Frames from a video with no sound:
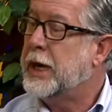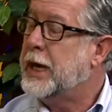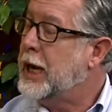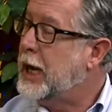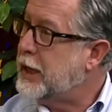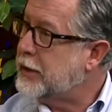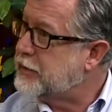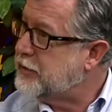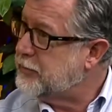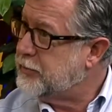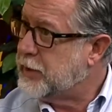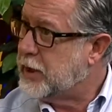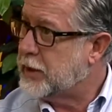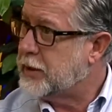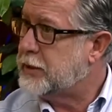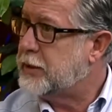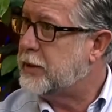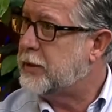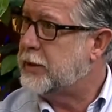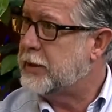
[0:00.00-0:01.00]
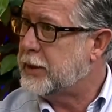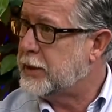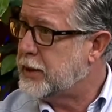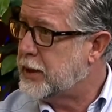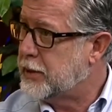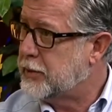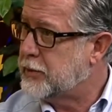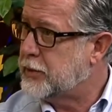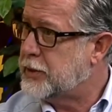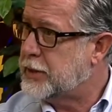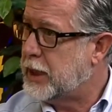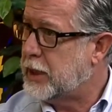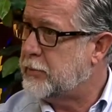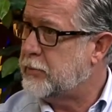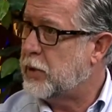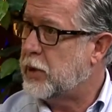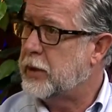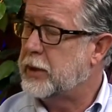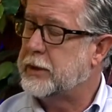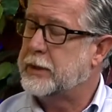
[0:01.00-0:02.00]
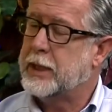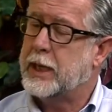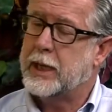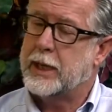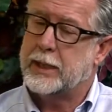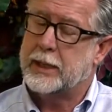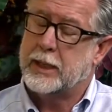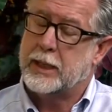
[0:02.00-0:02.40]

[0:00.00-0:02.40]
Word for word: Active military can okay. take part in that.